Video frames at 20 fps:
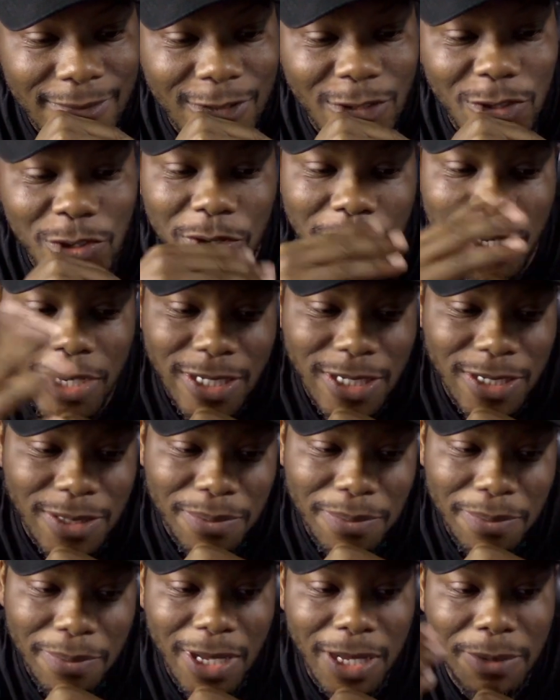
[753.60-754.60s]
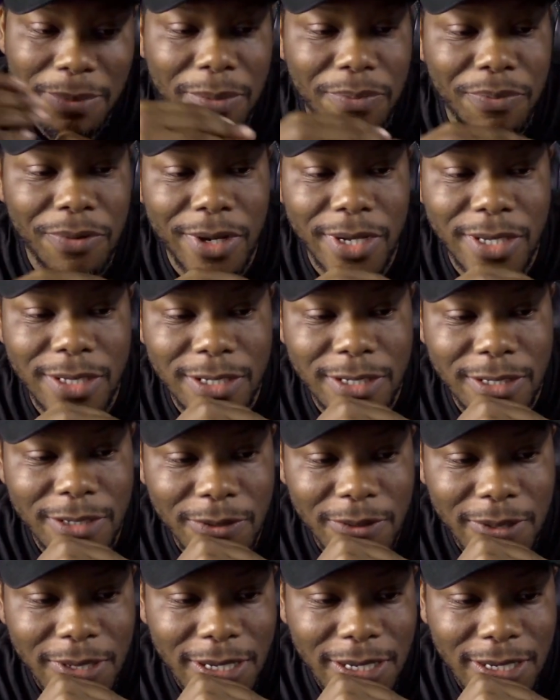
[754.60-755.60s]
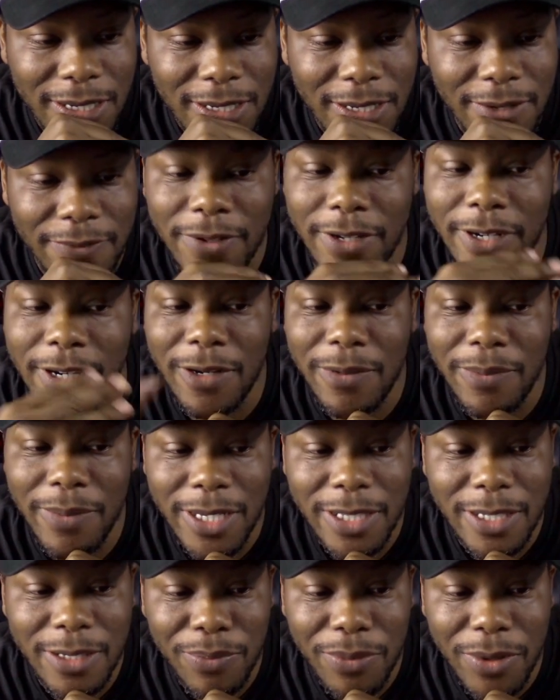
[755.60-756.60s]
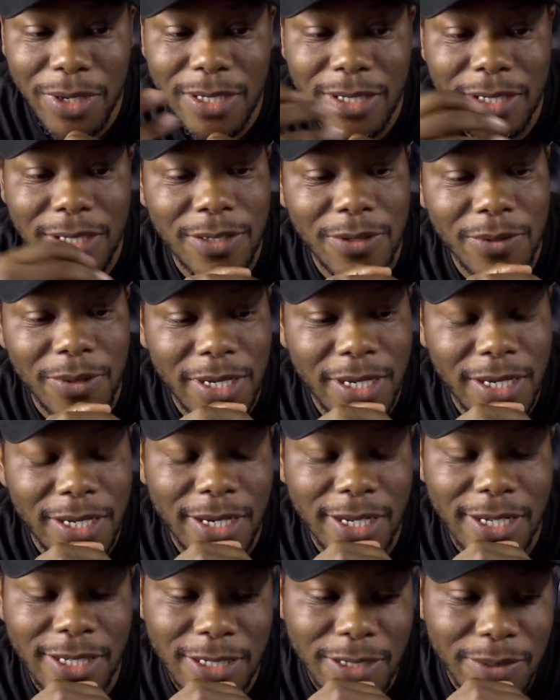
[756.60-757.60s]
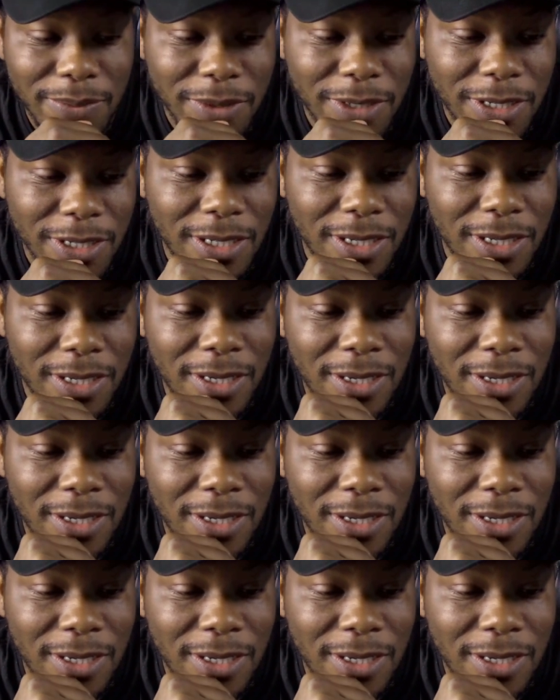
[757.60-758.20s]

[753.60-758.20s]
Trace maybe practice squad. If he don't make the practice squad, that's gonna be